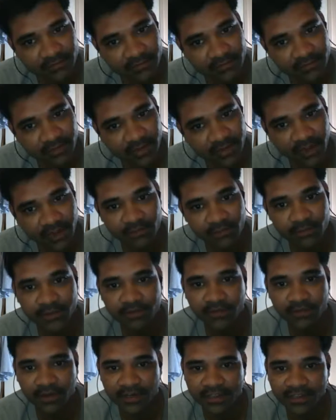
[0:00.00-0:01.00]
I will be
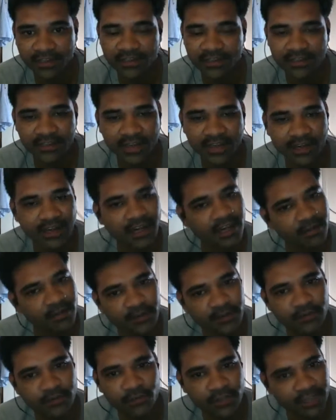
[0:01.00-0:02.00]
working and I'll be
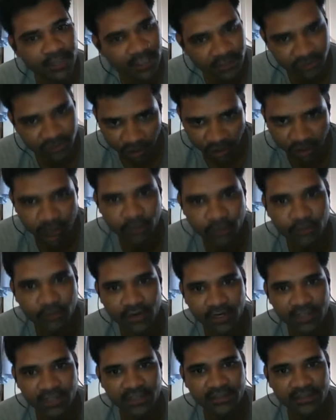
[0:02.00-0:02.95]
doing a job only.